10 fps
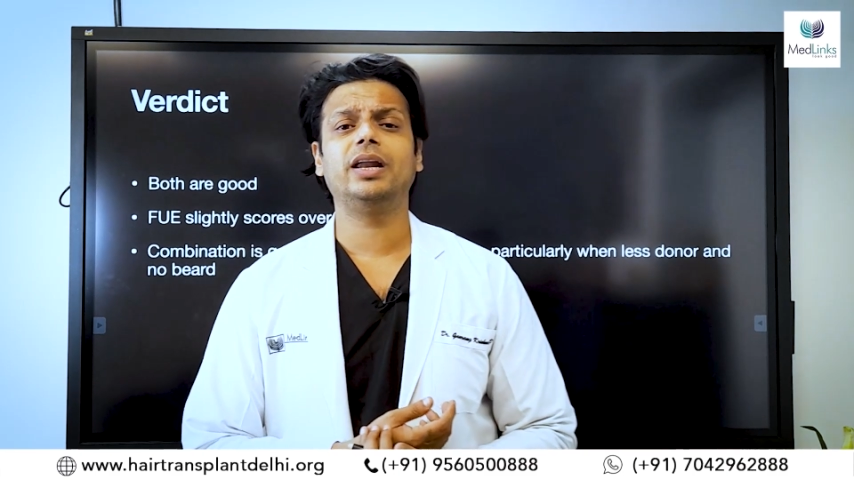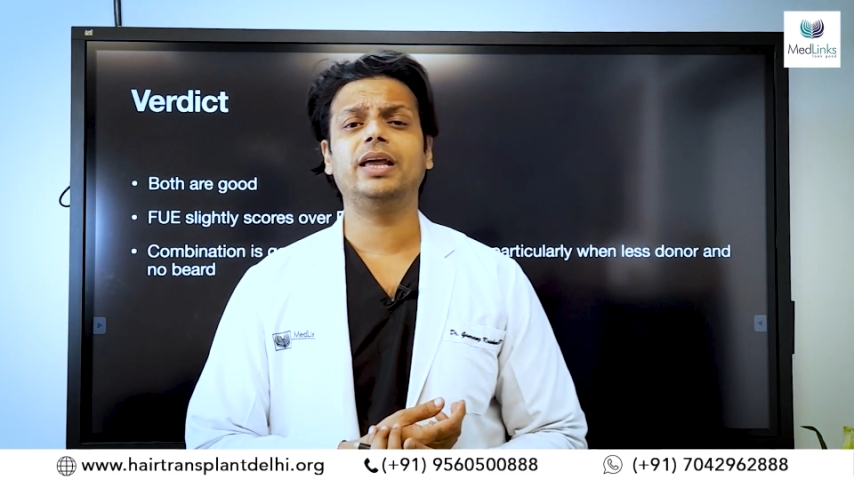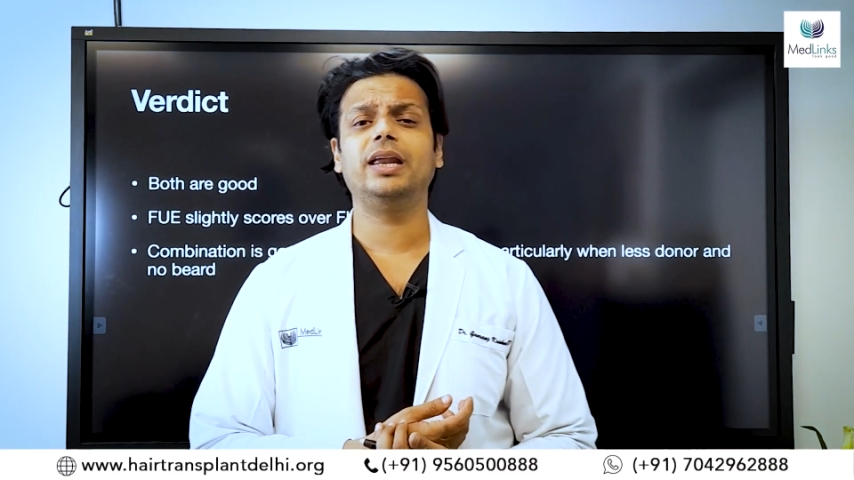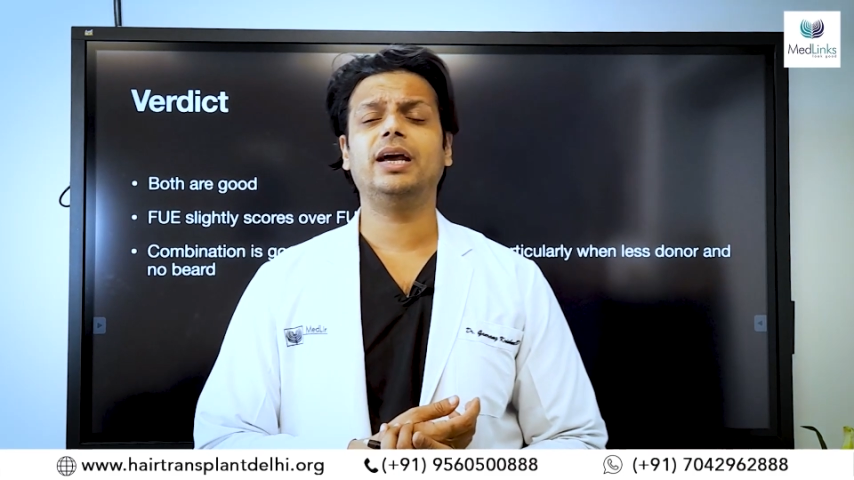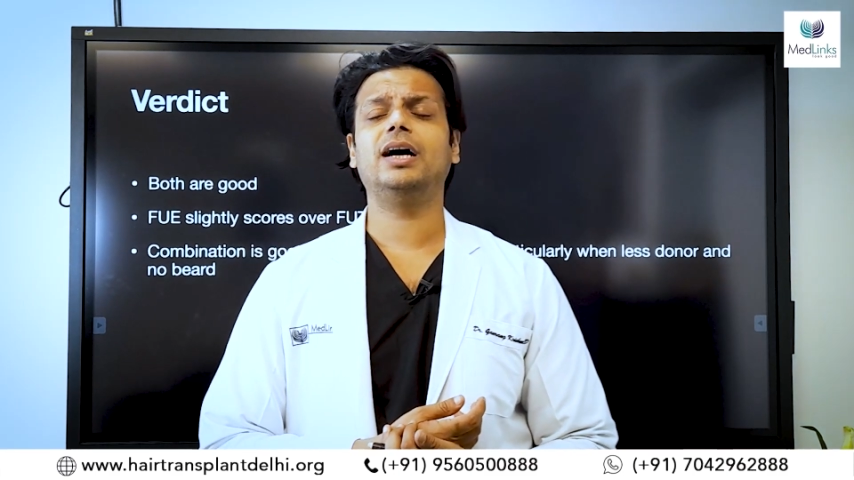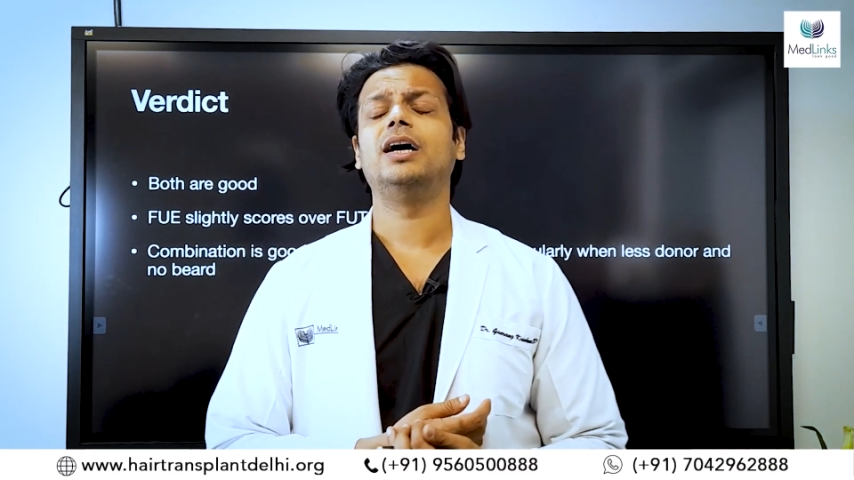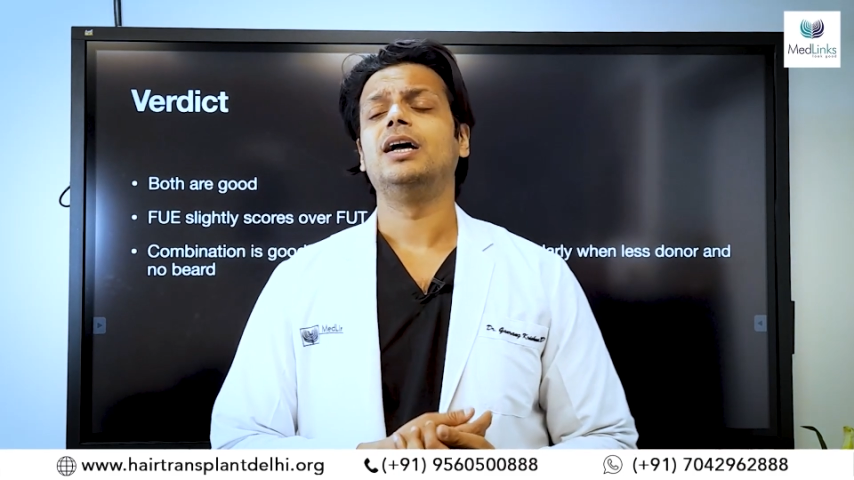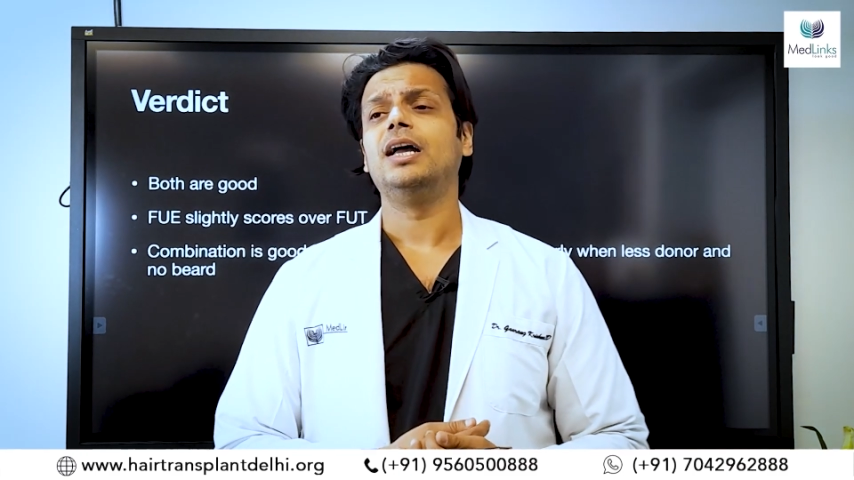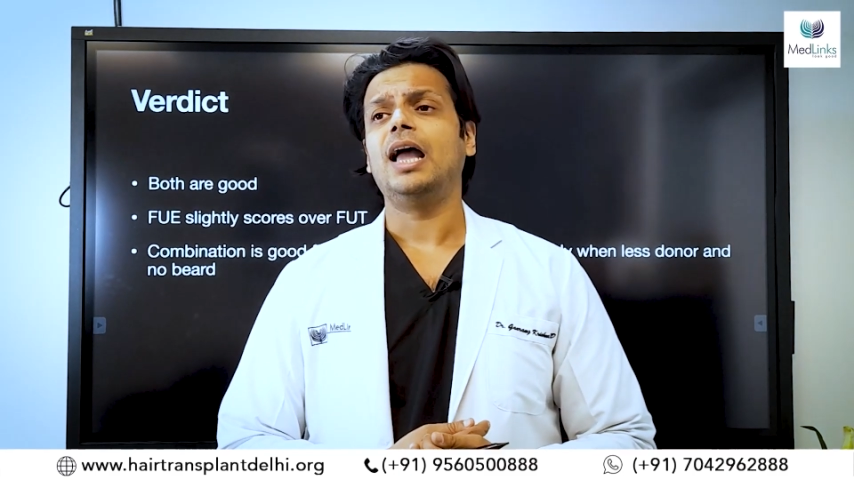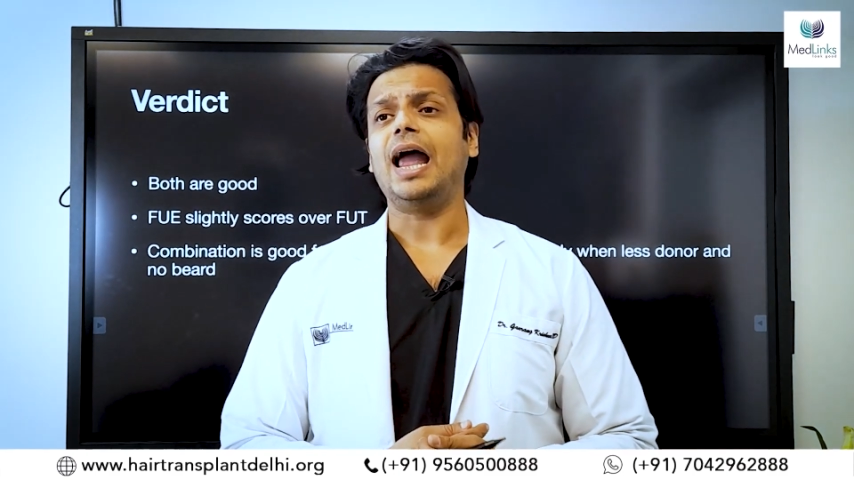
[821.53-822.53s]
area,
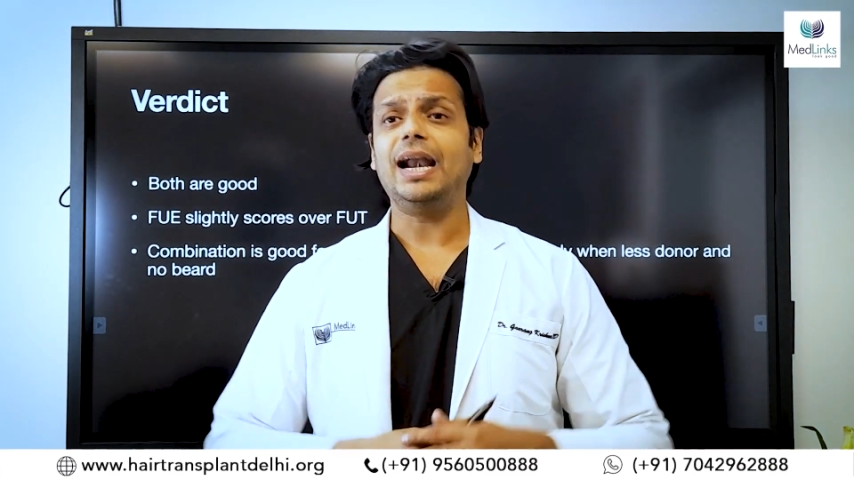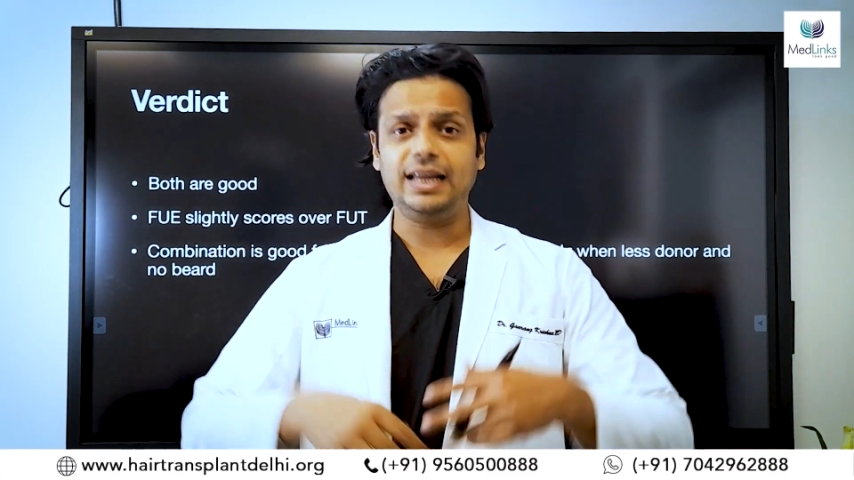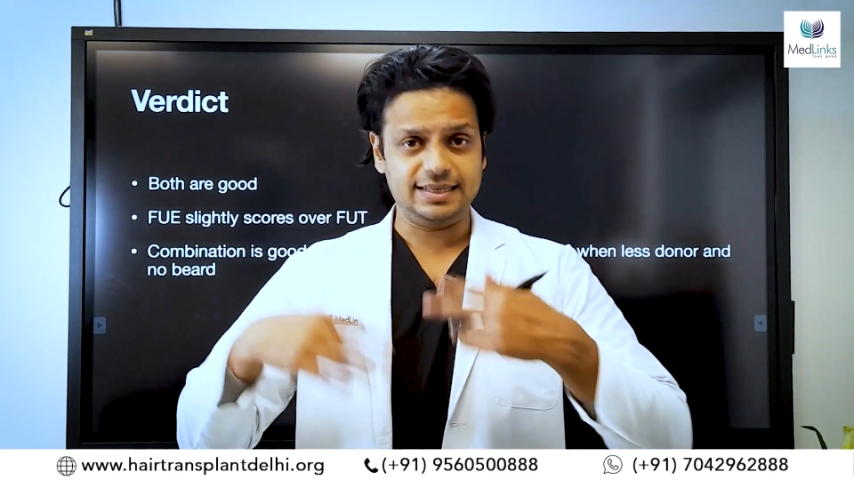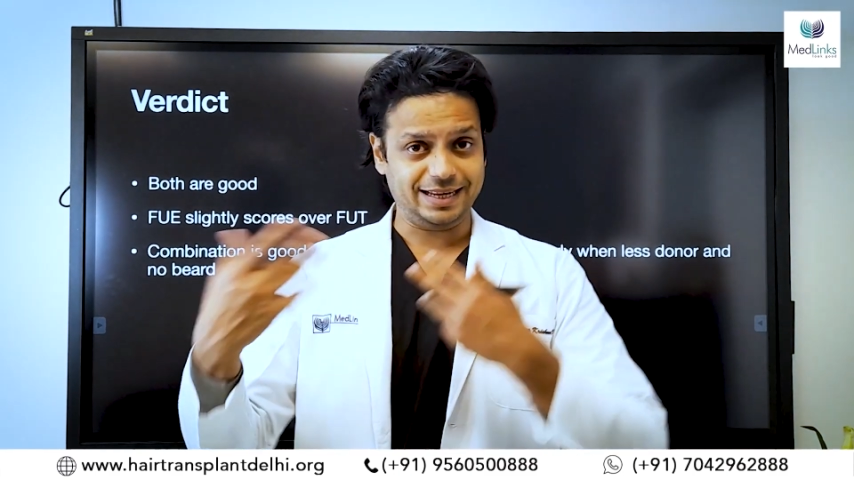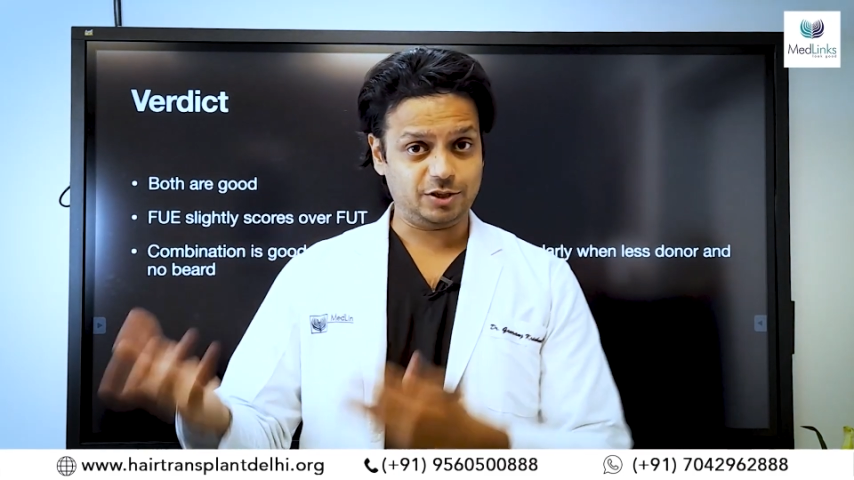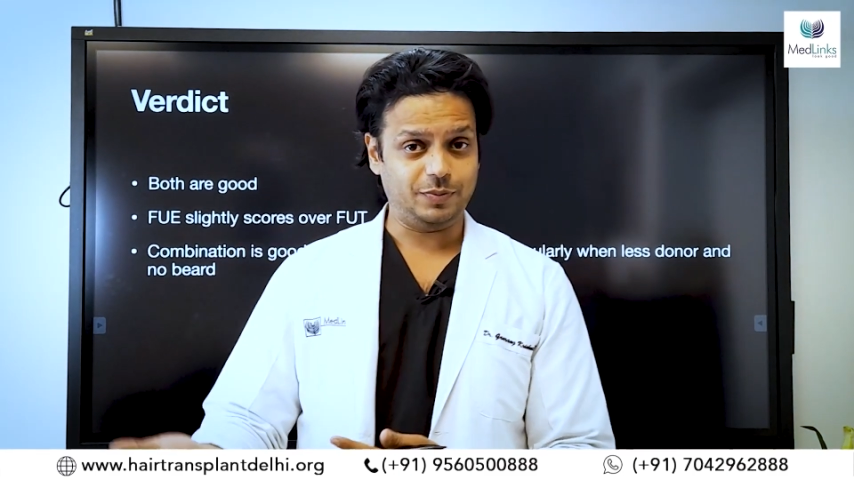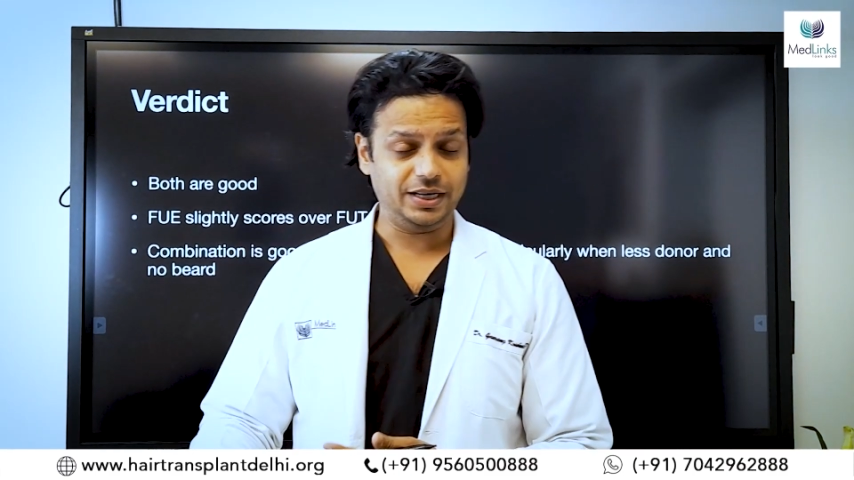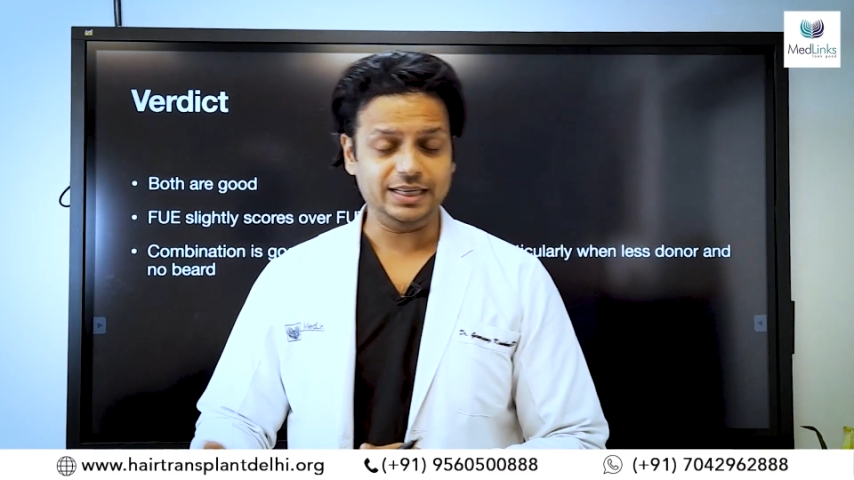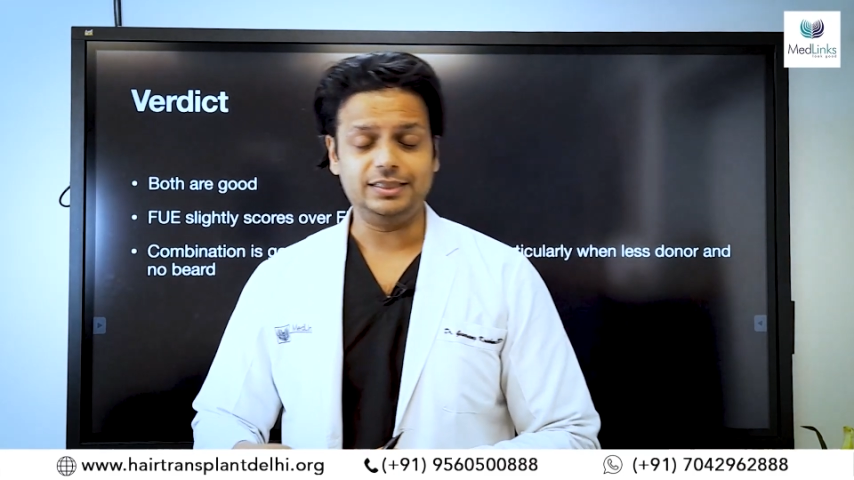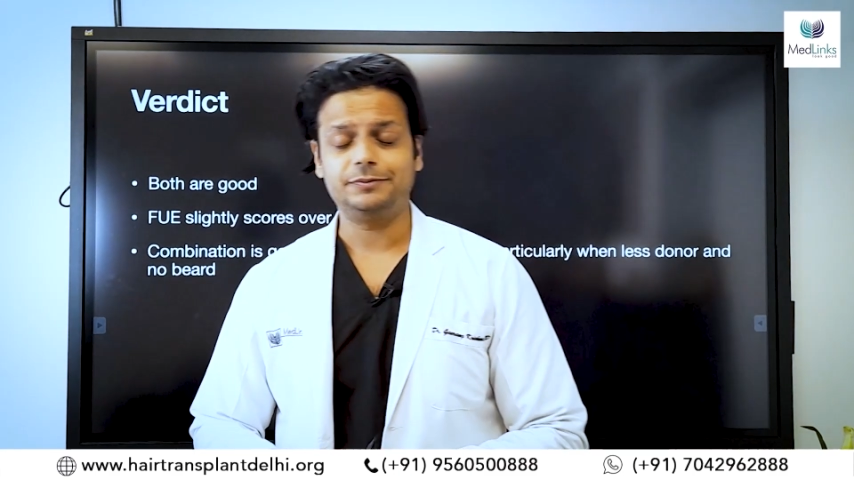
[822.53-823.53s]
and his
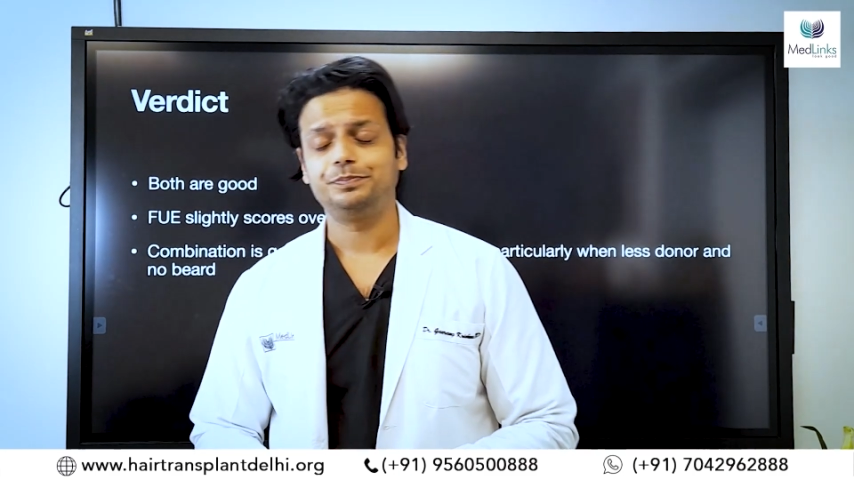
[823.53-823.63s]
expertise.